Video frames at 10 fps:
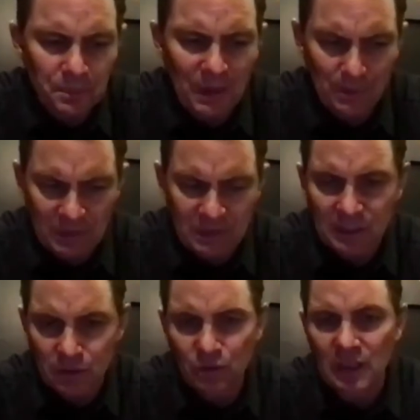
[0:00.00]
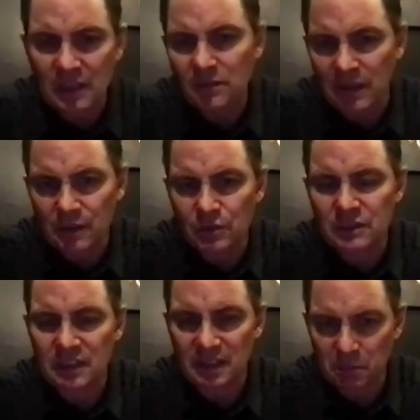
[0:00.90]
Much like you, getting vendors
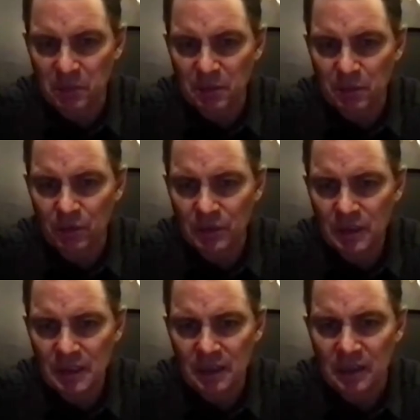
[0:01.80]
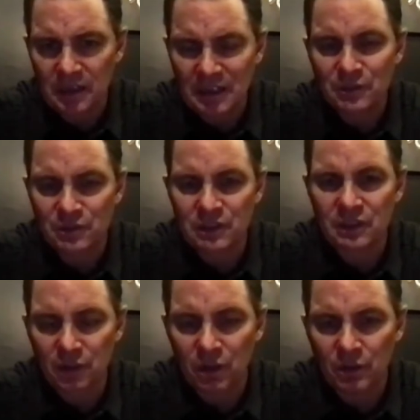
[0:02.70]
and getting people interested
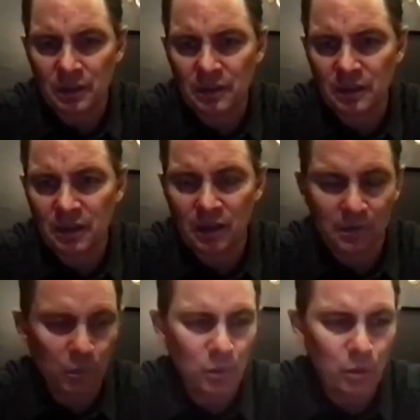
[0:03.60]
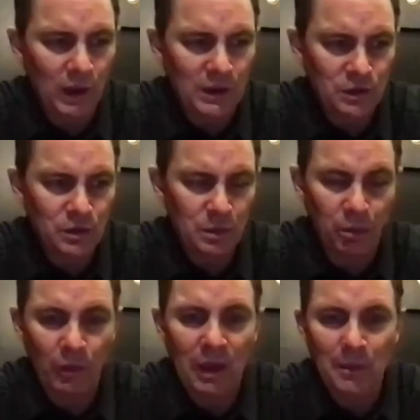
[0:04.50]
in going. I knew the
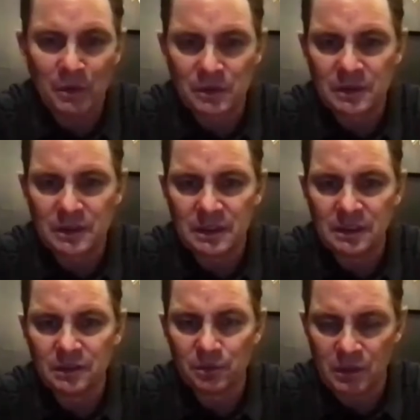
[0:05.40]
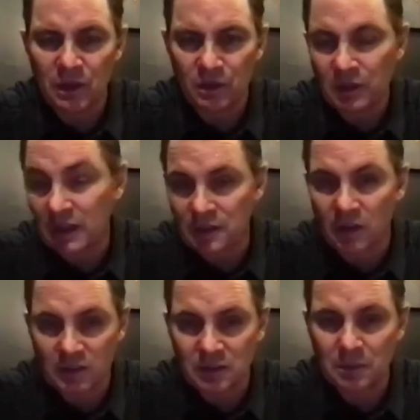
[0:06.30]
parameters of the deal. We all kind of
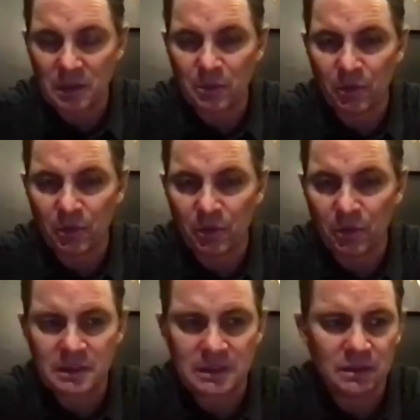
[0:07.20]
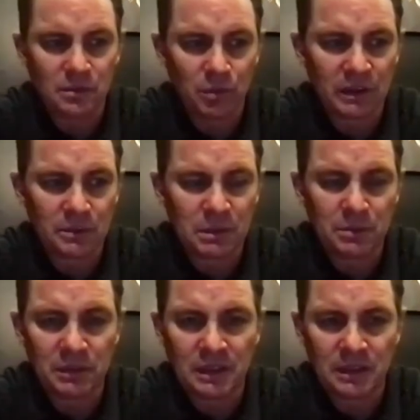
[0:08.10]
talked about the parameters of the deal and bringing
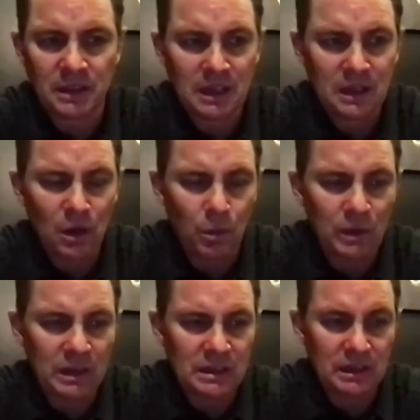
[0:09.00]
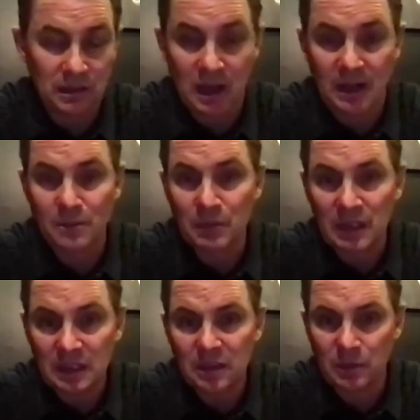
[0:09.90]
people in. We did a lot of
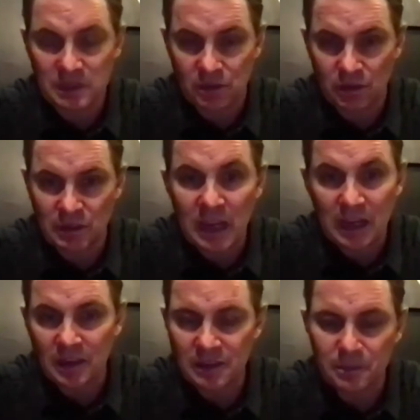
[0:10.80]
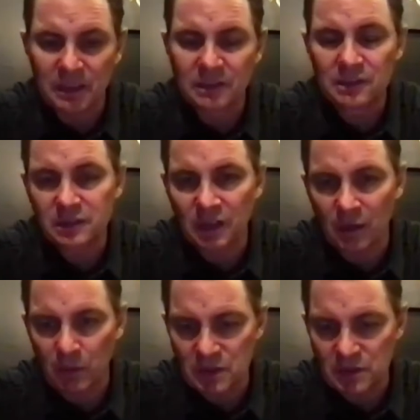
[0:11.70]
media. We started Chaos Mix.
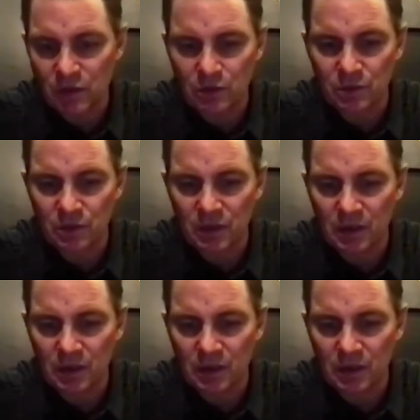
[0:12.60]
We started doing